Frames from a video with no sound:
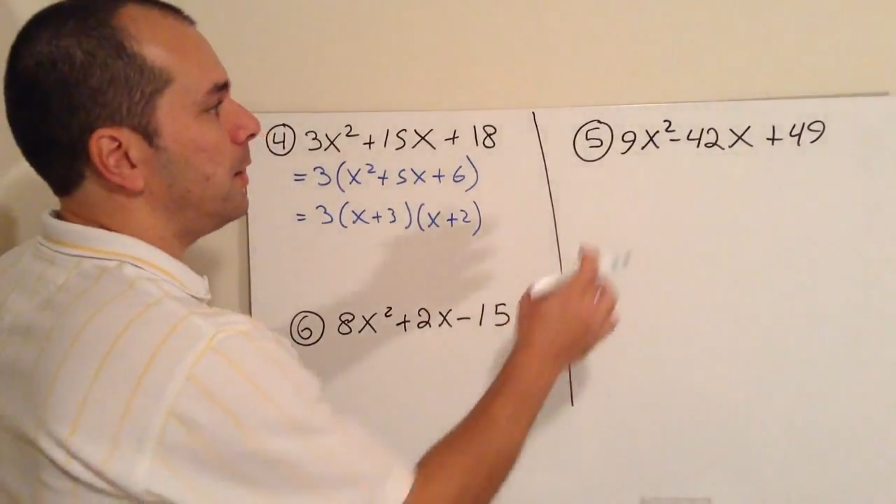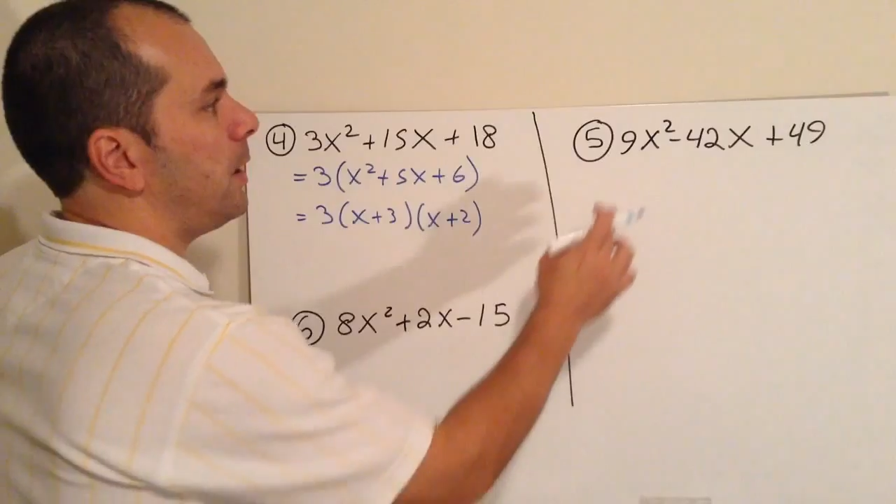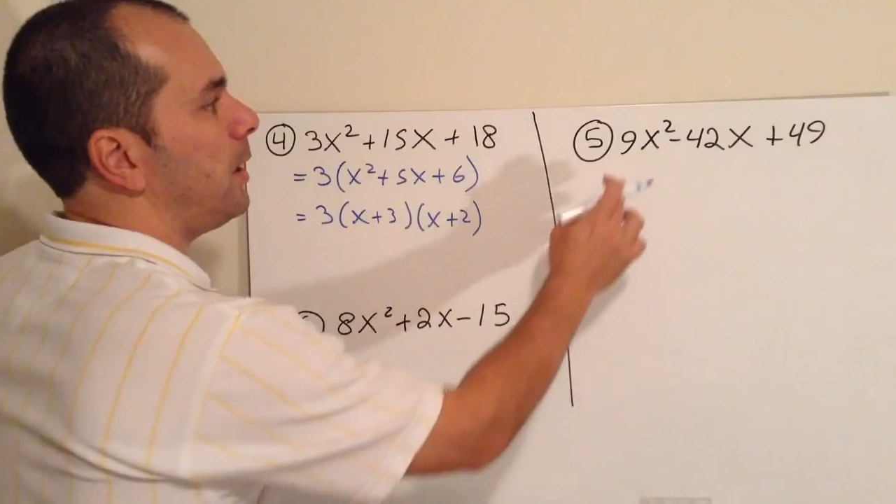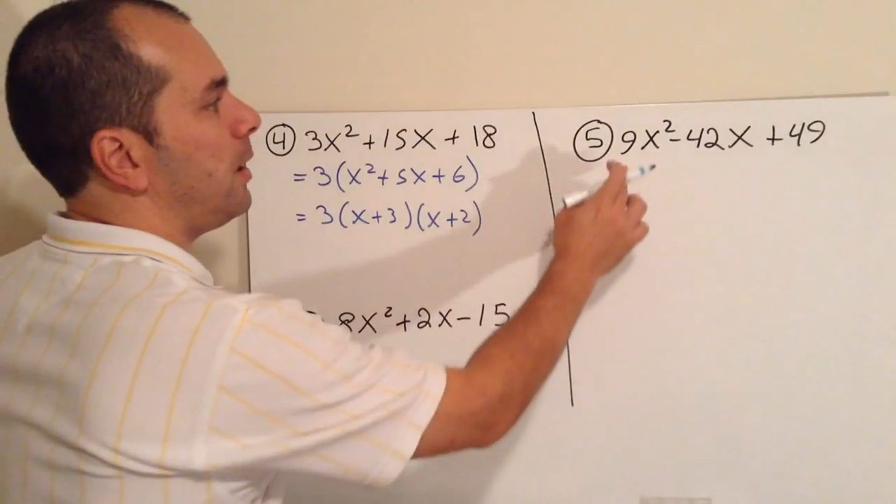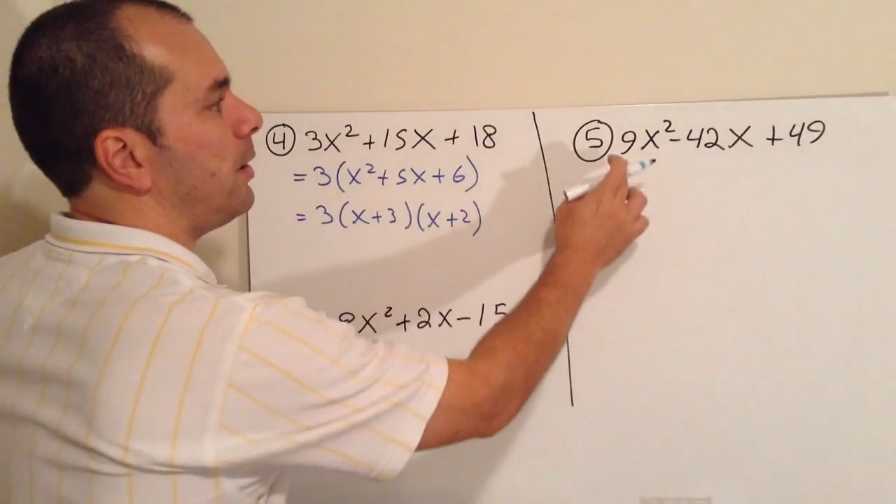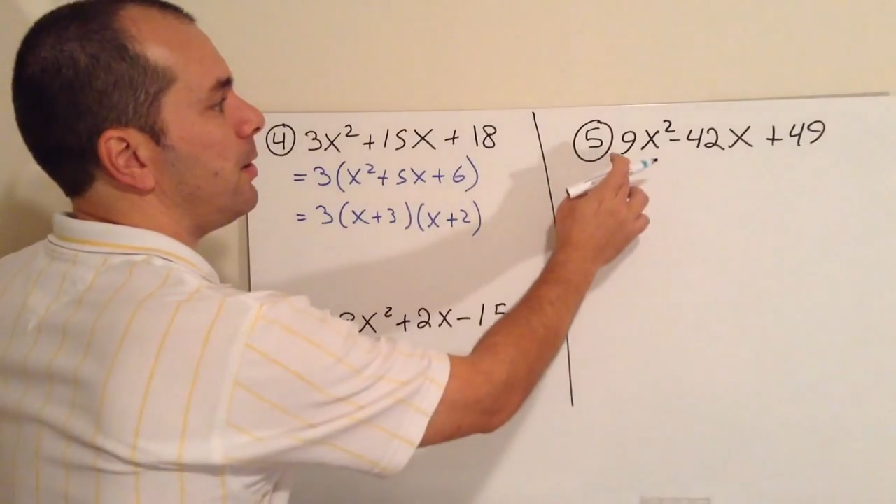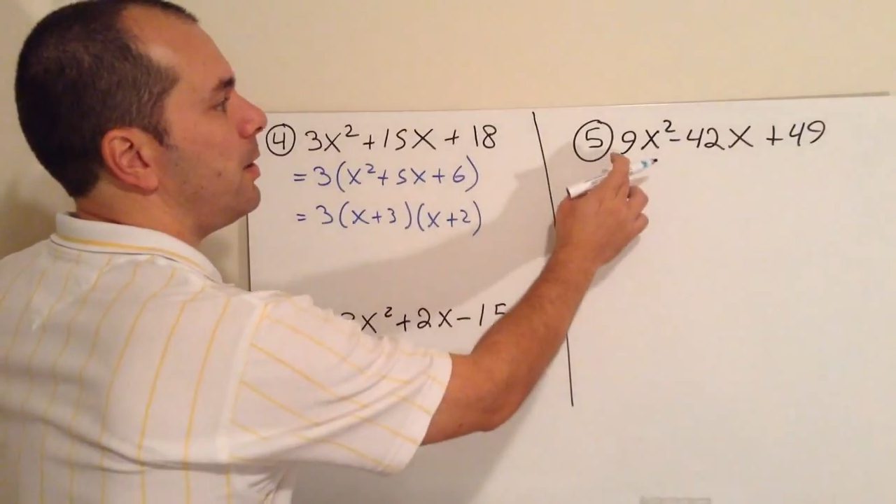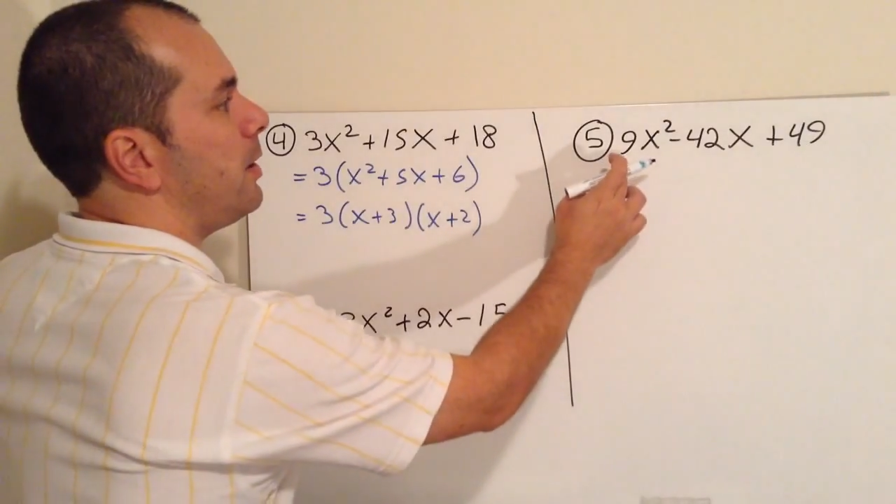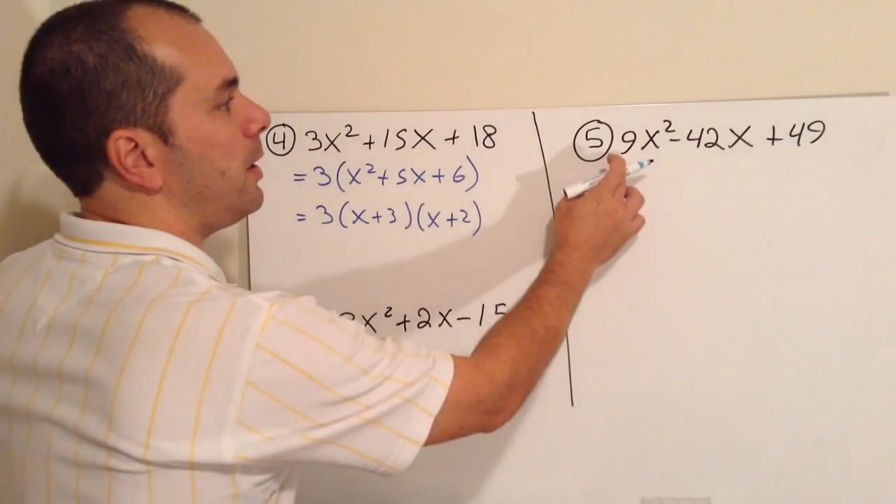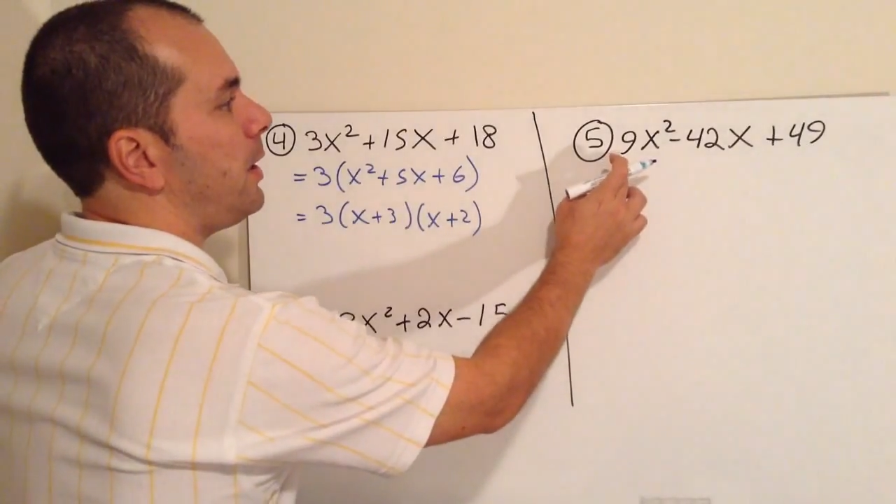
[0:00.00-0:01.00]

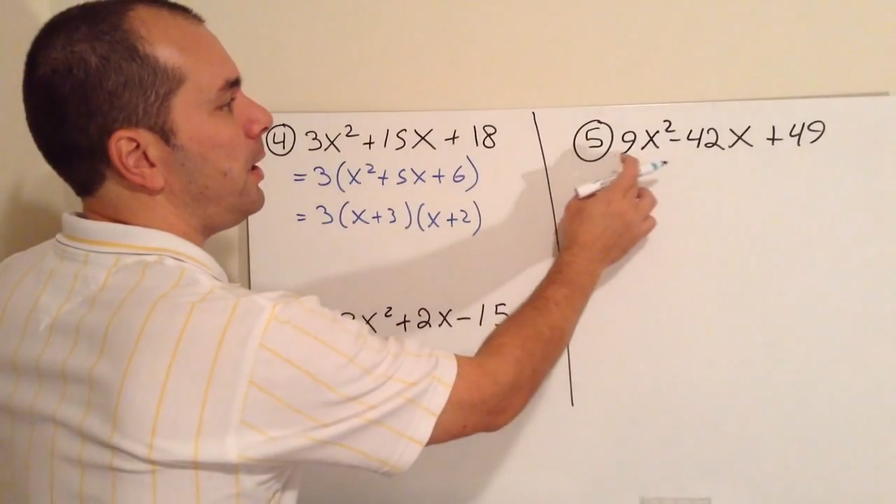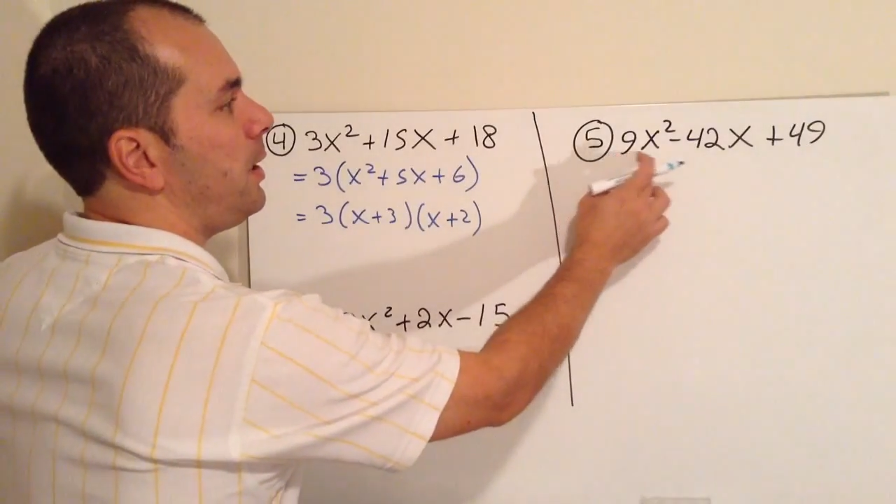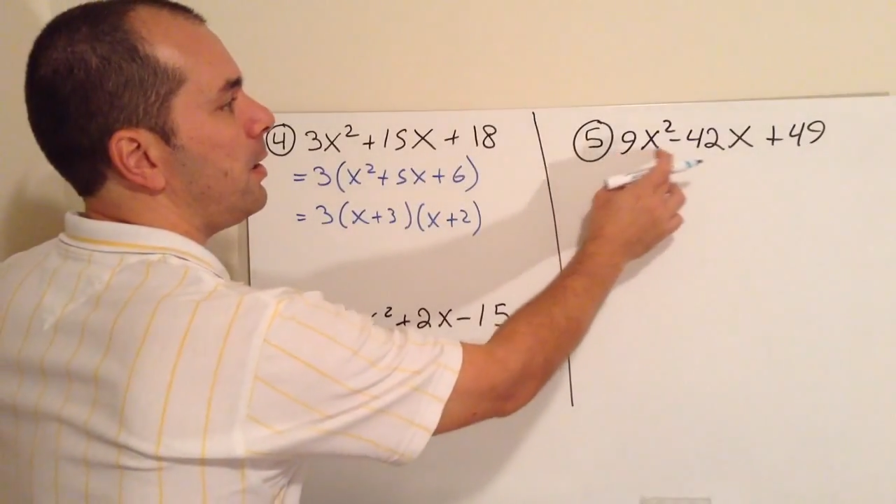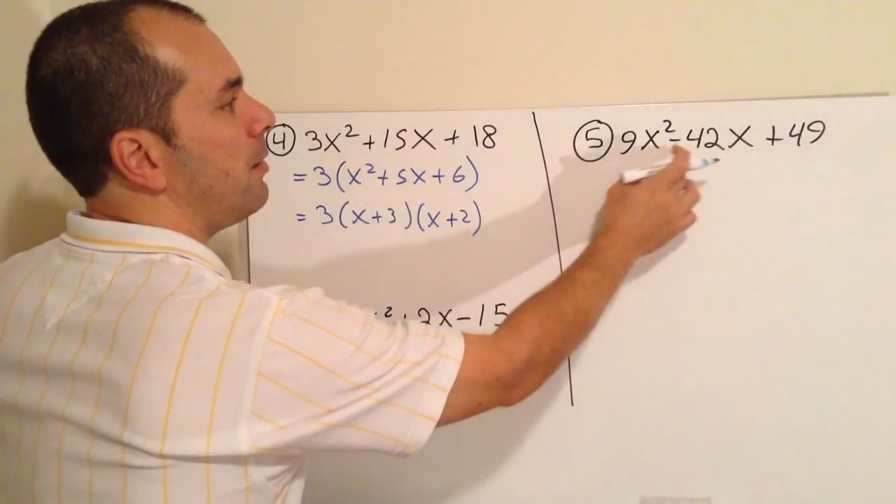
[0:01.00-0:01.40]
9